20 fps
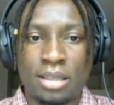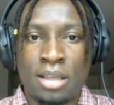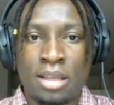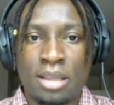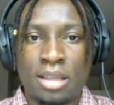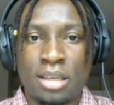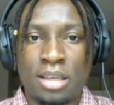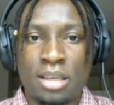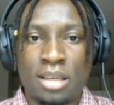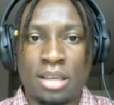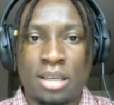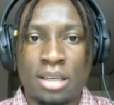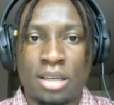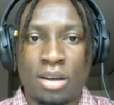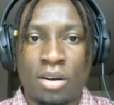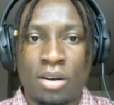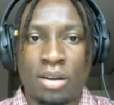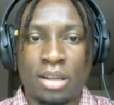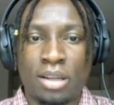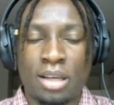the
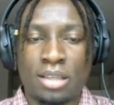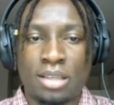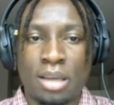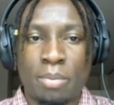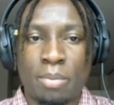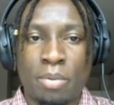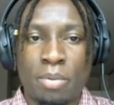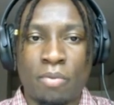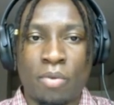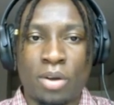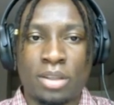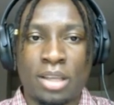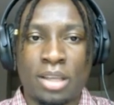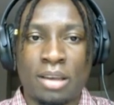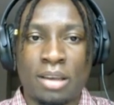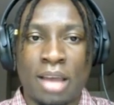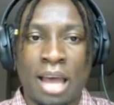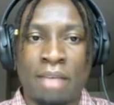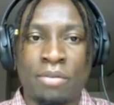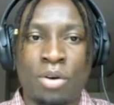current landscape of what
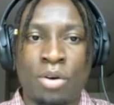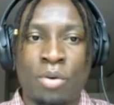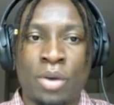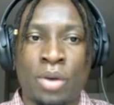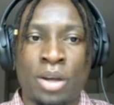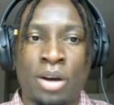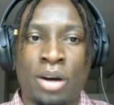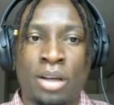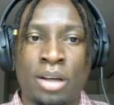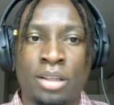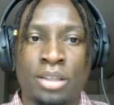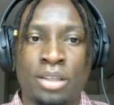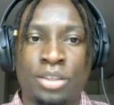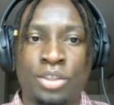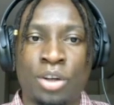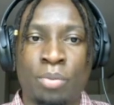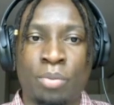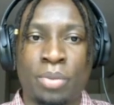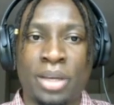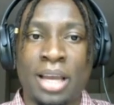they have going on, the
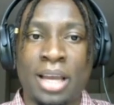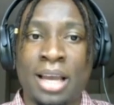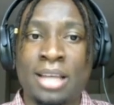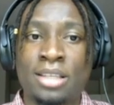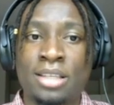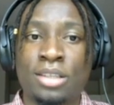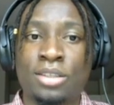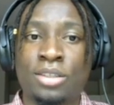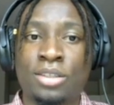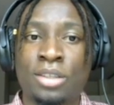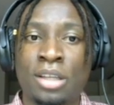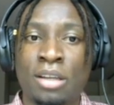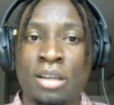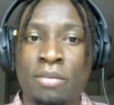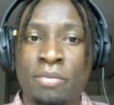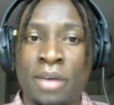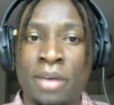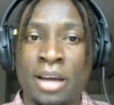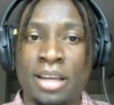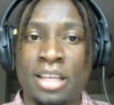Chirpley has
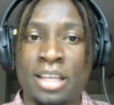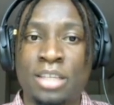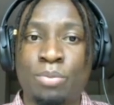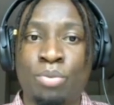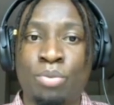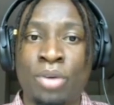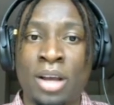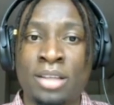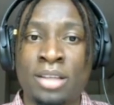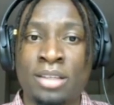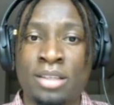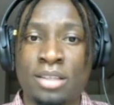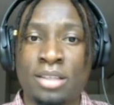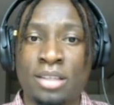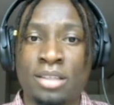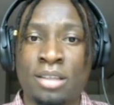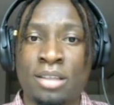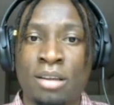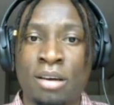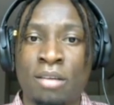solidified its presence
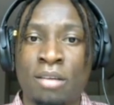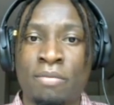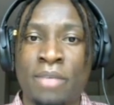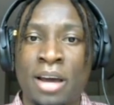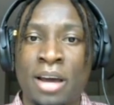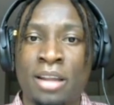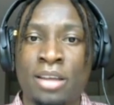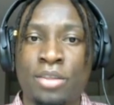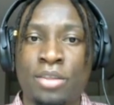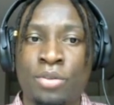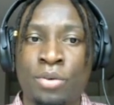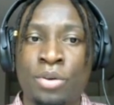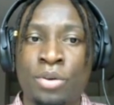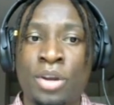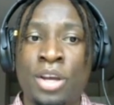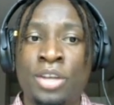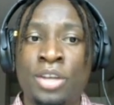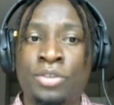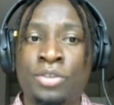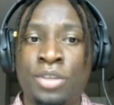in Silicon Valley through
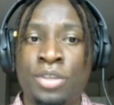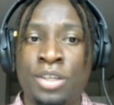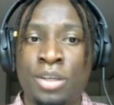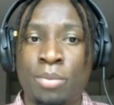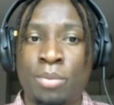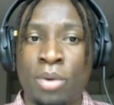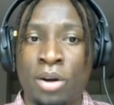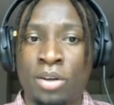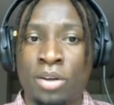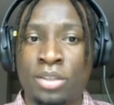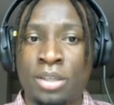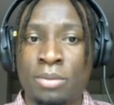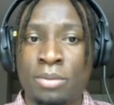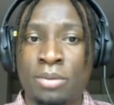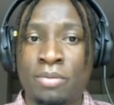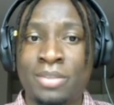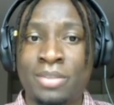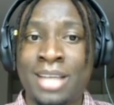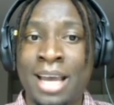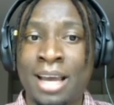strategic partnerships
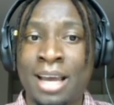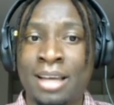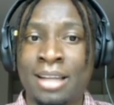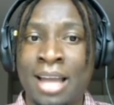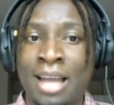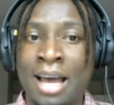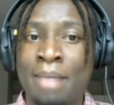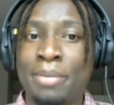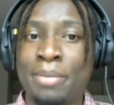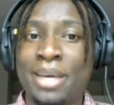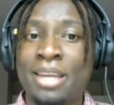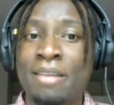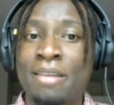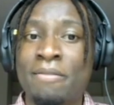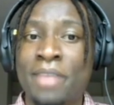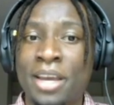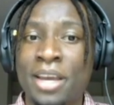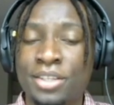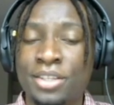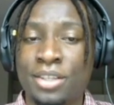with Tech Lab
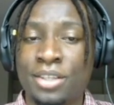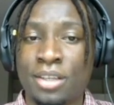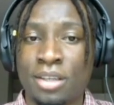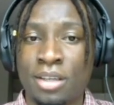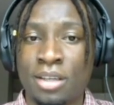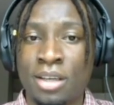Innovation